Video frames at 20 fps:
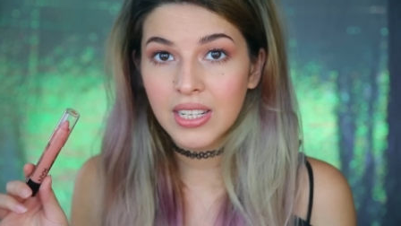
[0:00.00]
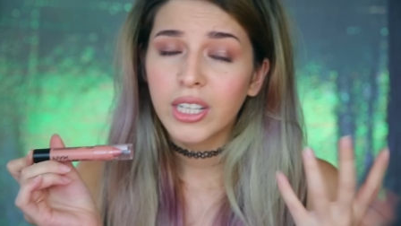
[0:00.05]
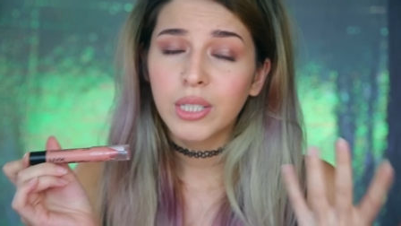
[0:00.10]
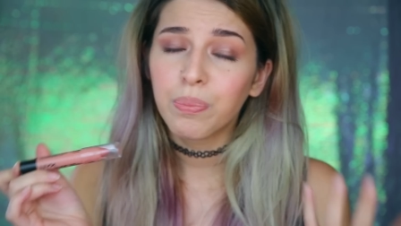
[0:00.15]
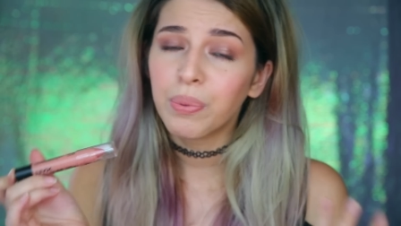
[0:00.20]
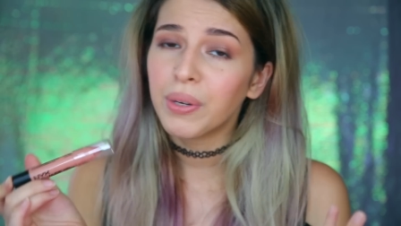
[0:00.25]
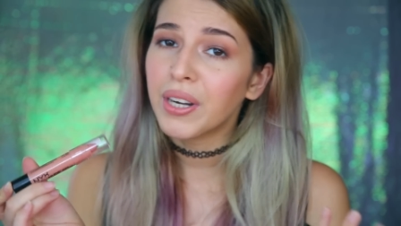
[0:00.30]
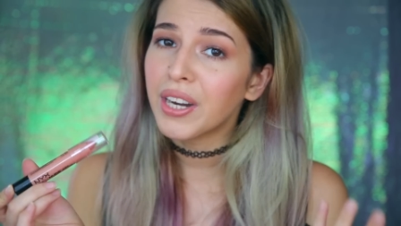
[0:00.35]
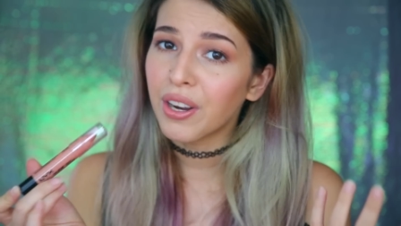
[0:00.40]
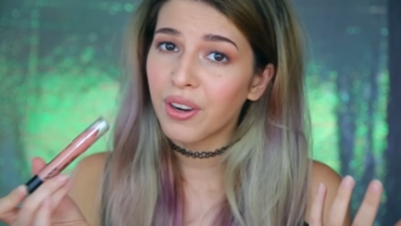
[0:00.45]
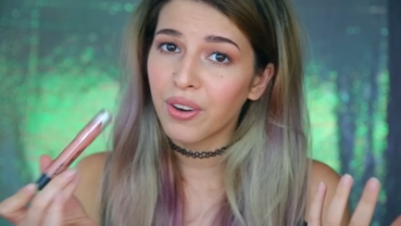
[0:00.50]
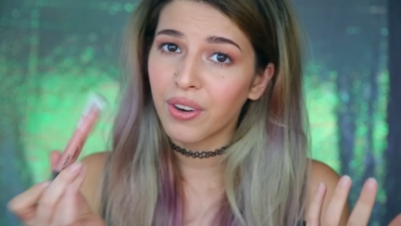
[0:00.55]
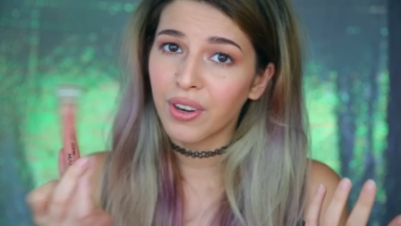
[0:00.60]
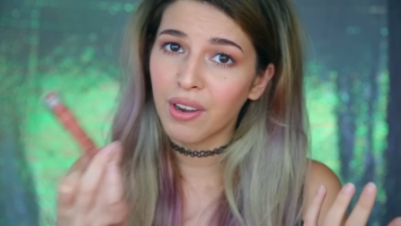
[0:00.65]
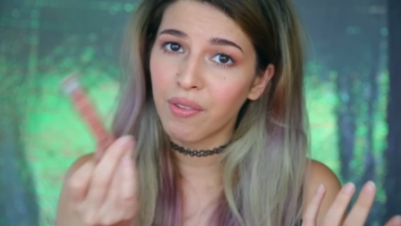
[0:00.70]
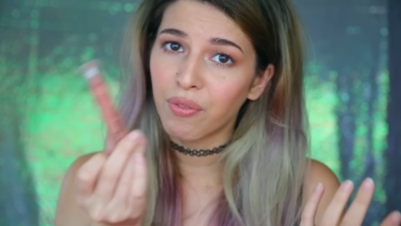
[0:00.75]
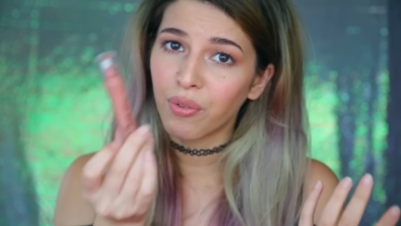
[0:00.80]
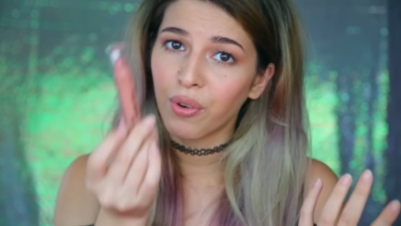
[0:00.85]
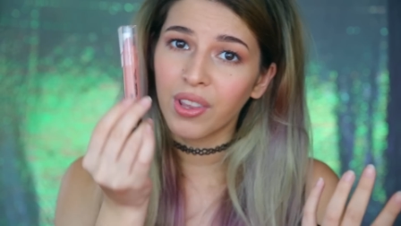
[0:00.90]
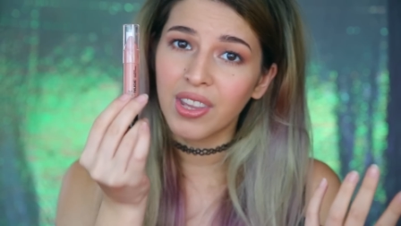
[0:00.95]
It's pretty good,
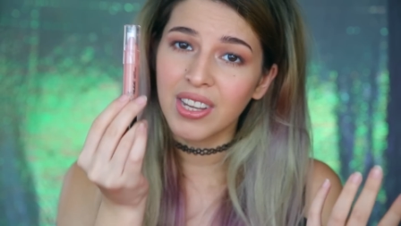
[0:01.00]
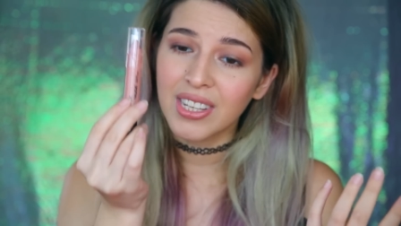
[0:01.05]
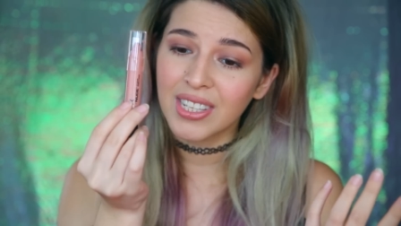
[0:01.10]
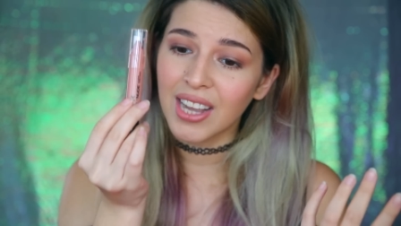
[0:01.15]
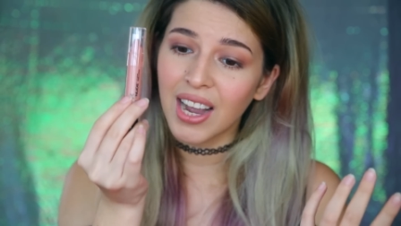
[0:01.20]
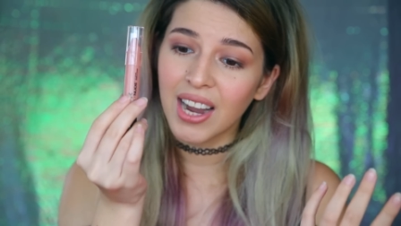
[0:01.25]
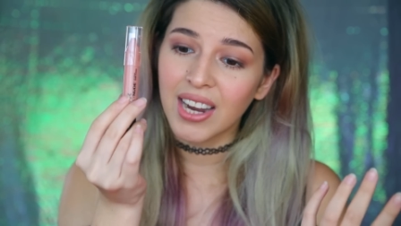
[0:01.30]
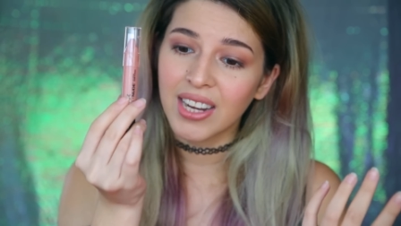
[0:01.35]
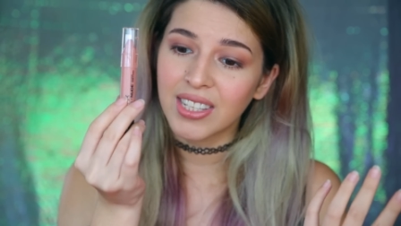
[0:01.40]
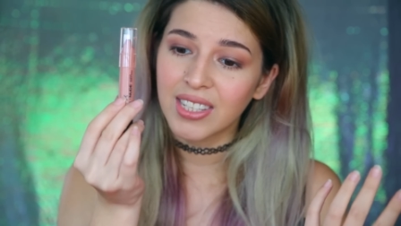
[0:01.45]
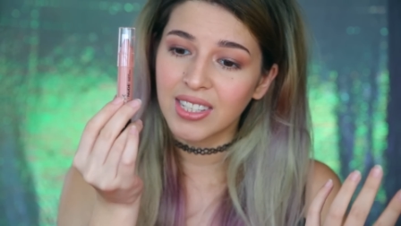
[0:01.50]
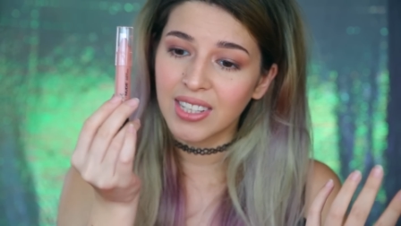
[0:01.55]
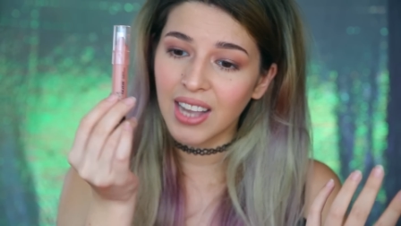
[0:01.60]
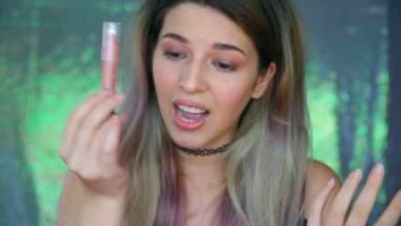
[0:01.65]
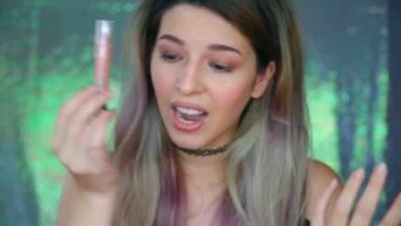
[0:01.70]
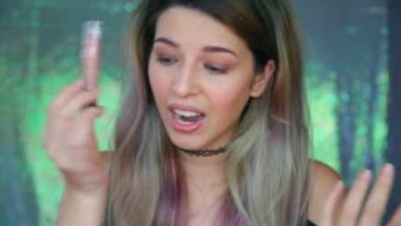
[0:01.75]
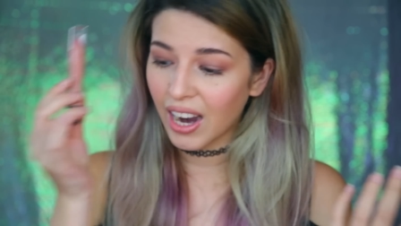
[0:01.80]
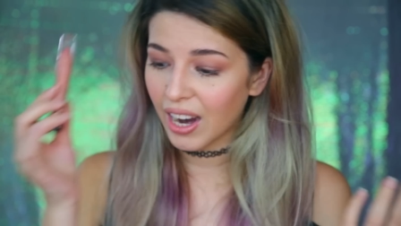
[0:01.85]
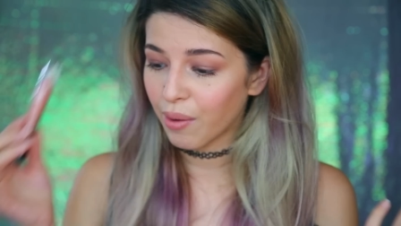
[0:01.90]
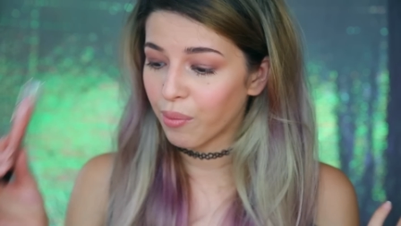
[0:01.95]
and for the sides,
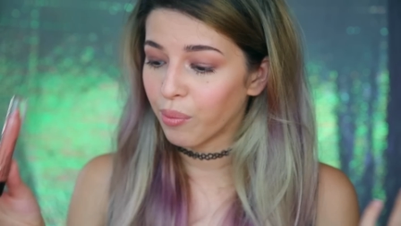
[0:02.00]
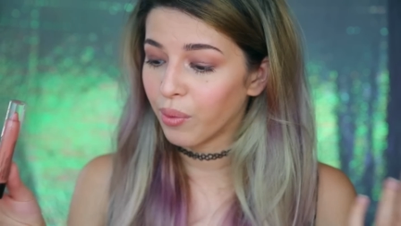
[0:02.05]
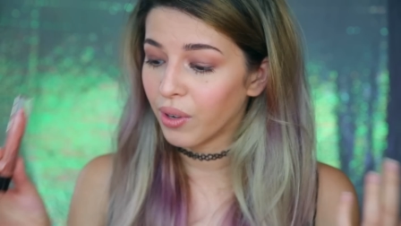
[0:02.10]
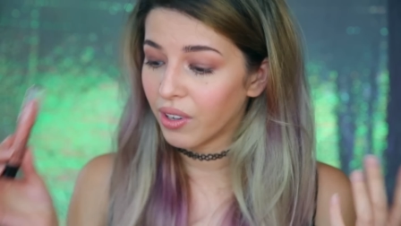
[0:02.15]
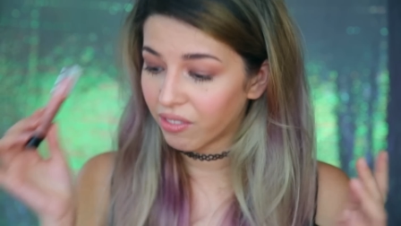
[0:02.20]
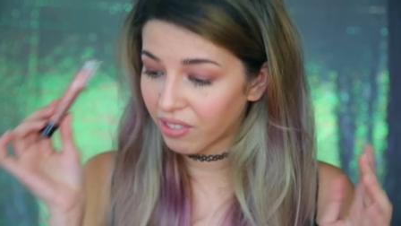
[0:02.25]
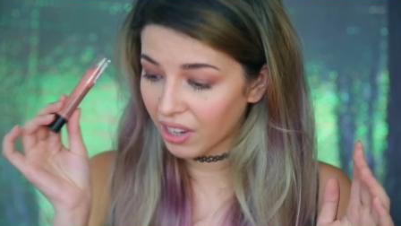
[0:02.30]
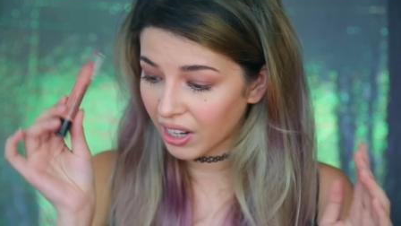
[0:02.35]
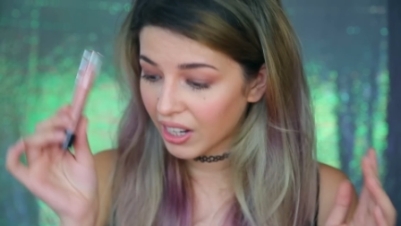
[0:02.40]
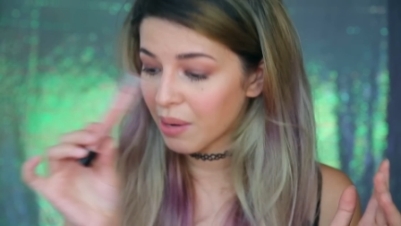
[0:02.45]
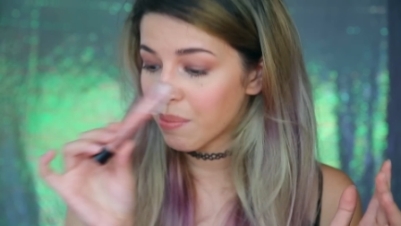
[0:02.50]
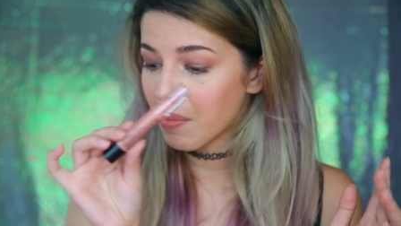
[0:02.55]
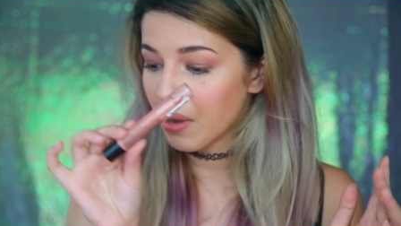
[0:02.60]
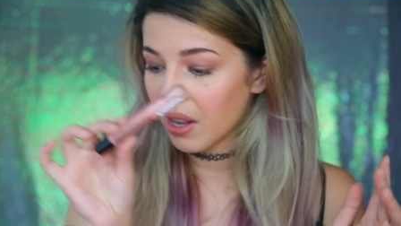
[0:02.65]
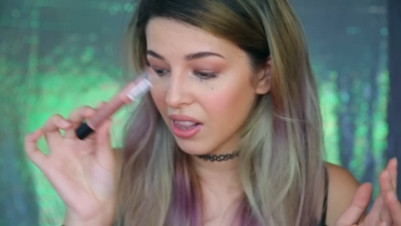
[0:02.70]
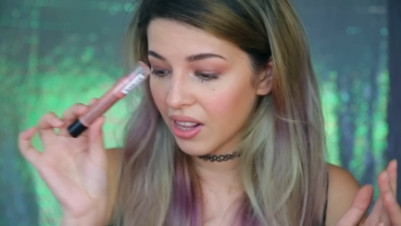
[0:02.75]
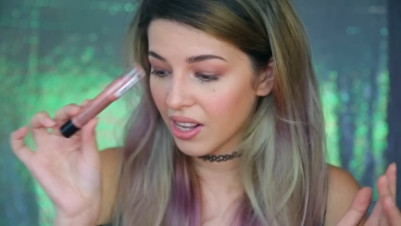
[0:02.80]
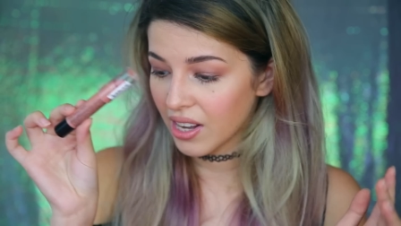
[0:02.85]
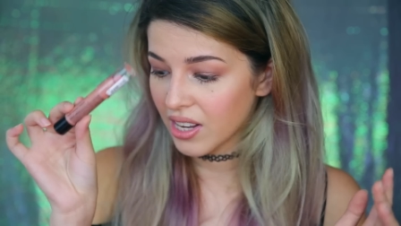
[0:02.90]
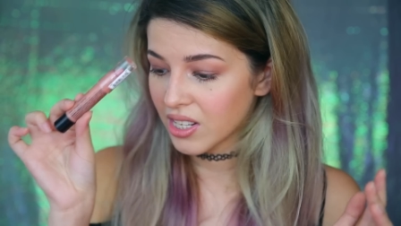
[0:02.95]
I will
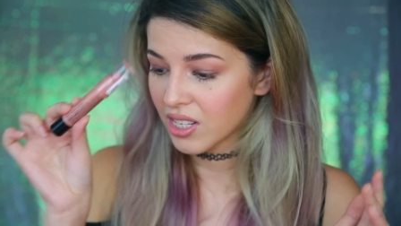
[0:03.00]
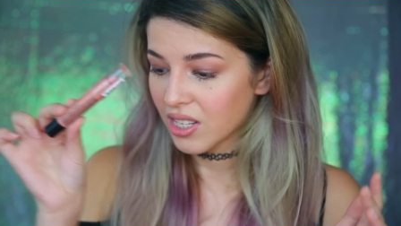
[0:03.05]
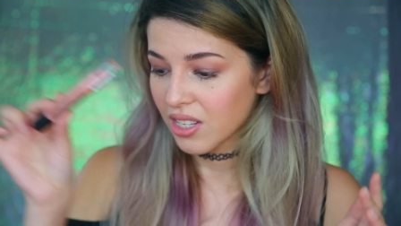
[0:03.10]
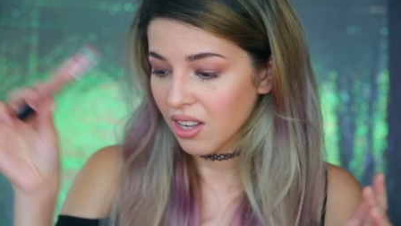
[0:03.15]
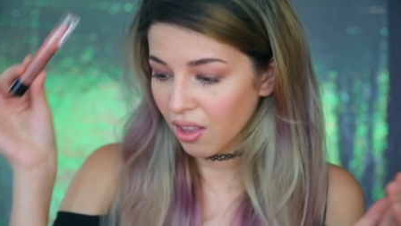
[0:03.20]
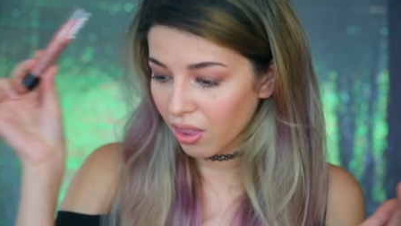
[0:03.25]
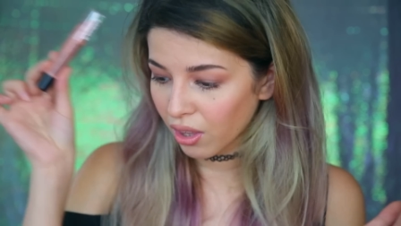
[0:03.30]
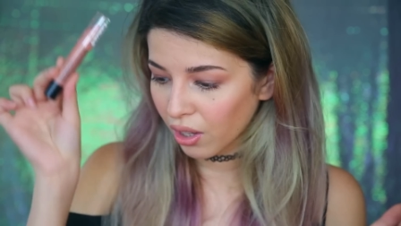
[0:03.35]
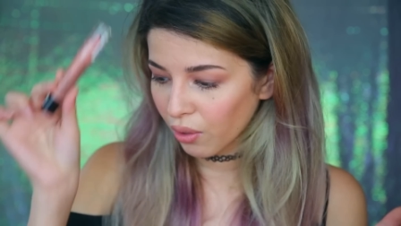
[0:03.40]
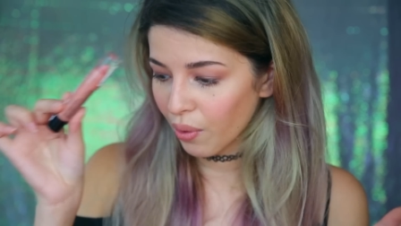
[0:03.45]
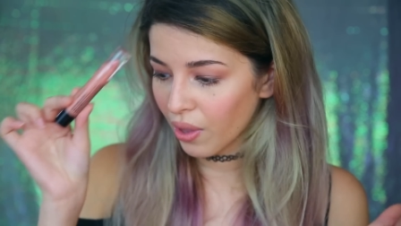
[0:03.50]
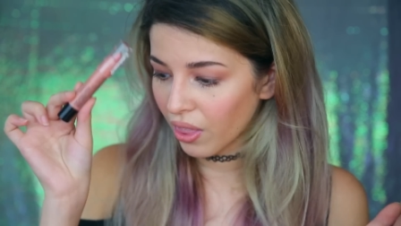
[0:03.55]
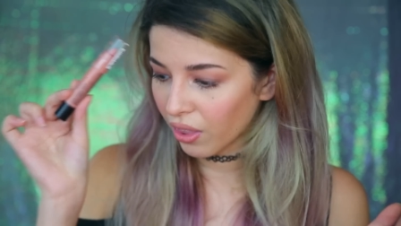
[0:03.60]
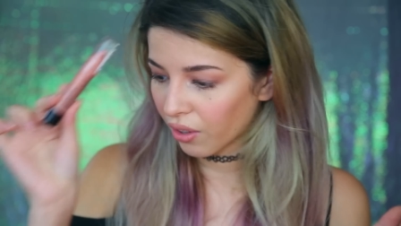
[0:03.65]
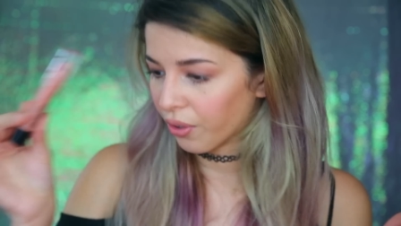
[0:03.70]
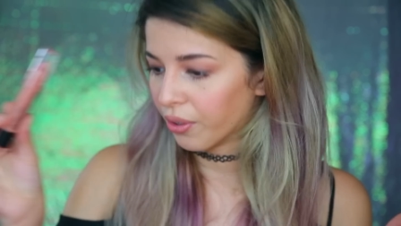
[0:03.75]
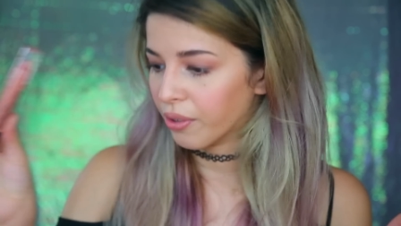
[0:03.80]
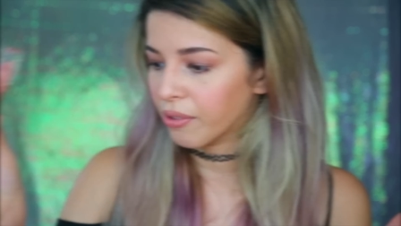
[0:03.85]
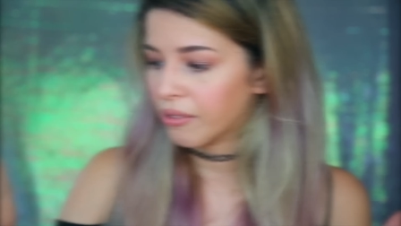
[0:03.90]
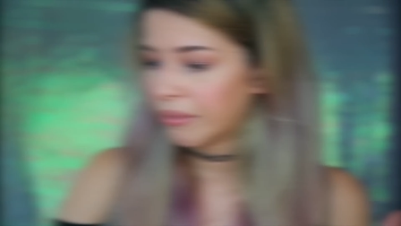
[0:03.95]
recommend this through and
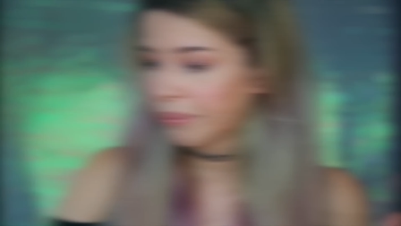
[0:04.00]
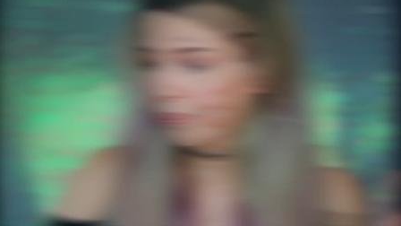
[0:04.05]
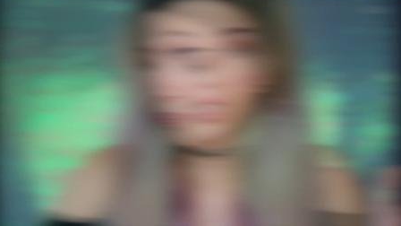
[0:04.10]
through.